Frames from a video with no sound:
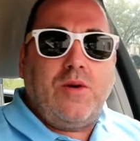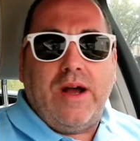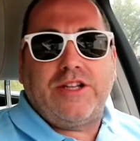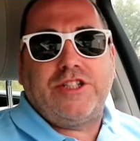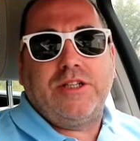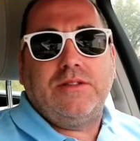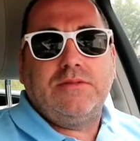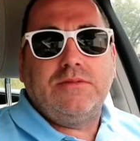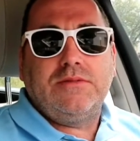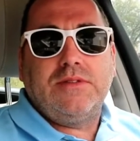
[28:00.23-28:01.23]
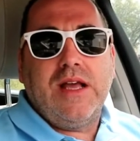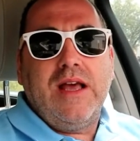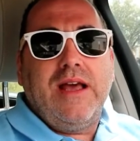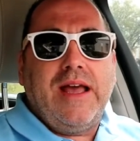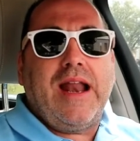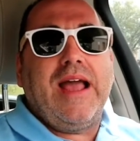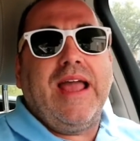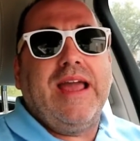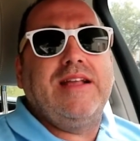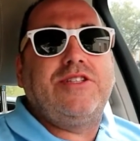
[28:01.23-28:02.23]
a question, and I
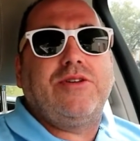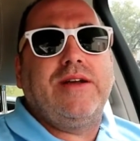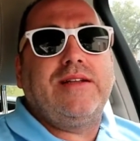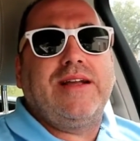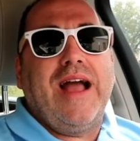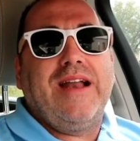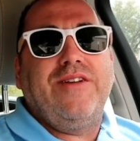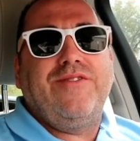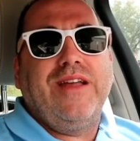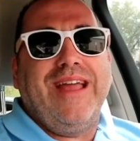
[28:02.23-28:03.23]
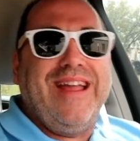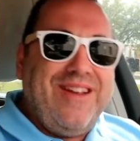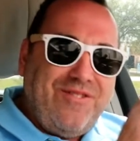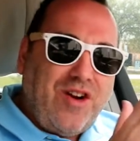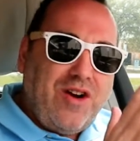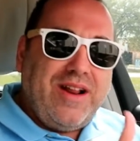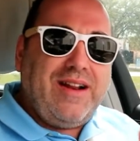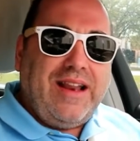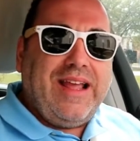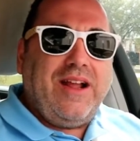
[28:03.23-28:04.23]
answer it kind of
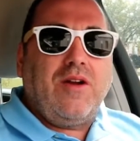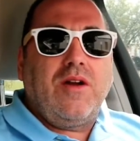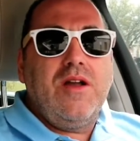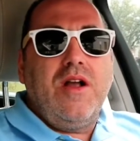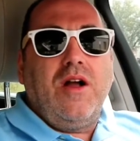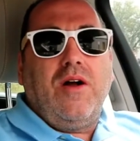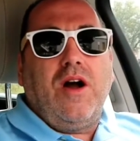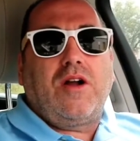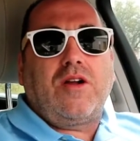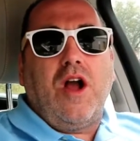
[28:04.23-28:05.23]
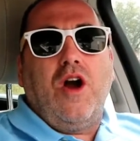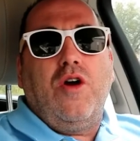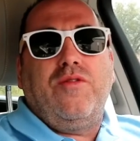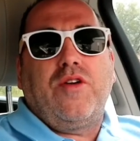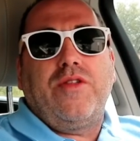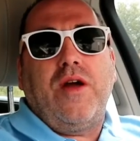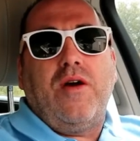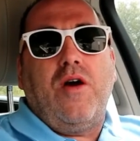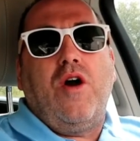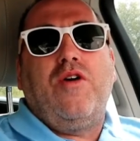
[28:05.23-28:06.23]
inadvertently or over
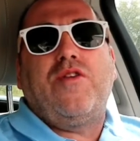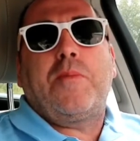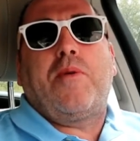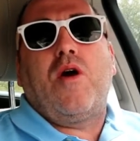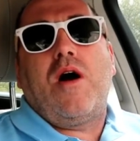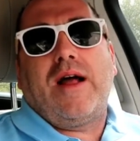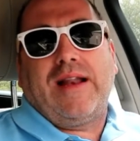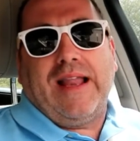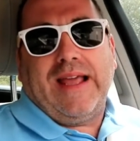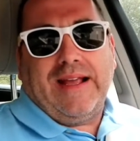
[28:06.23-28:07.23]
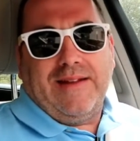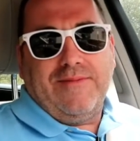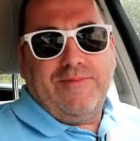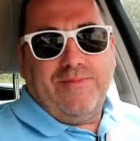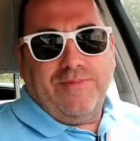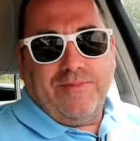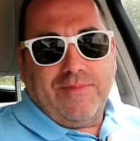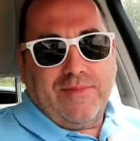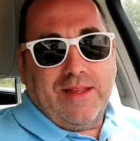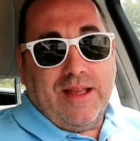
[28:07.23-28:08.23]
over broadly,
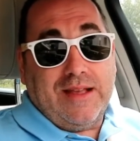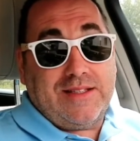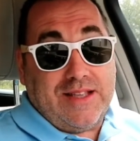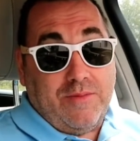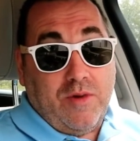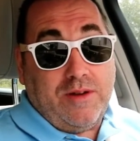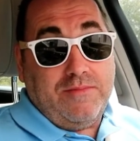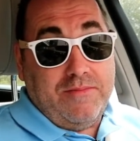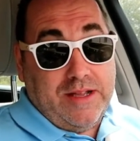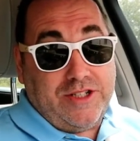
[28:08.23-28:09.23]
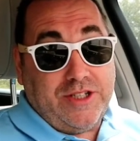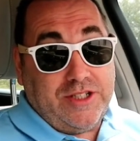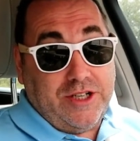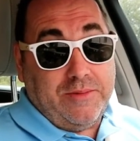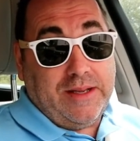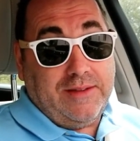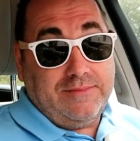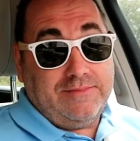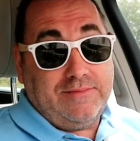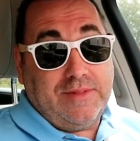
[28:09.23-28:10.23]
as someone mentioned to me,
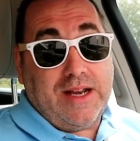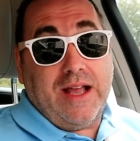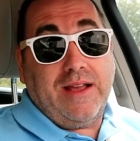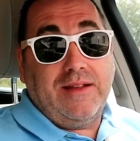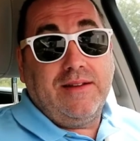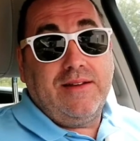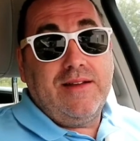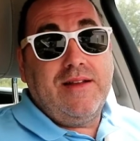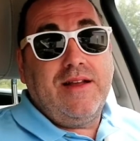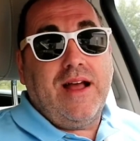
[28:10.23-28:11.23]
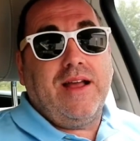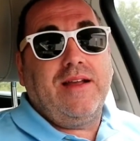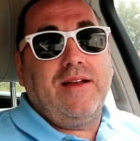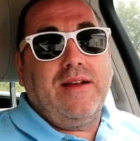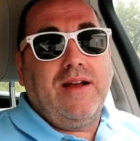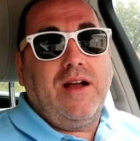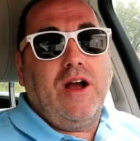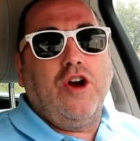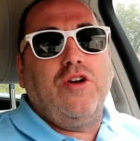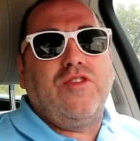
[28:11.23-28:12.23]
that I I
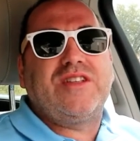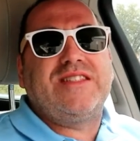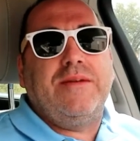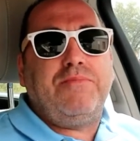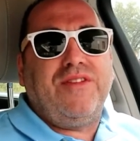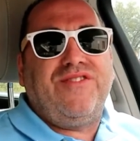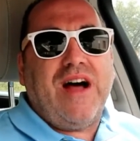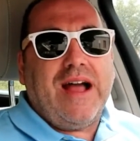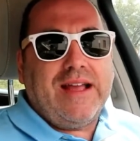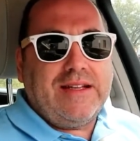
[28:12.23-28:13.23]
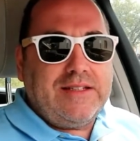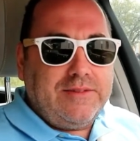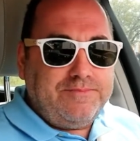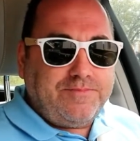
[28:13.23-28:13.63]
oversimplify it.